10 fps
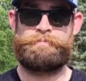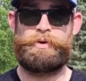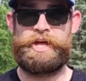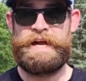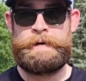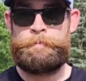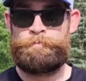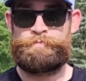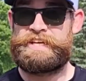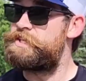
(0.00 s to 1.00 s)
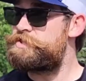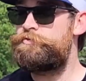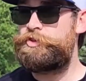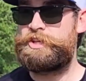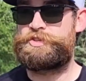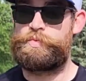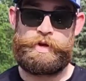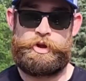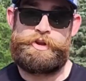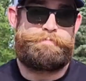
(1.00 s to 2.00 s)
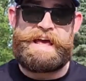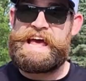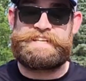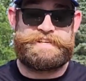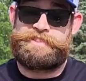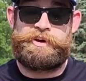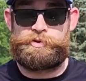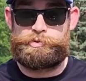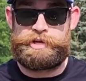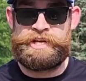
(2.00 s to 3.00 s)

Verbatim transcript: but it doesn't feel as weird and bad as I thought it would.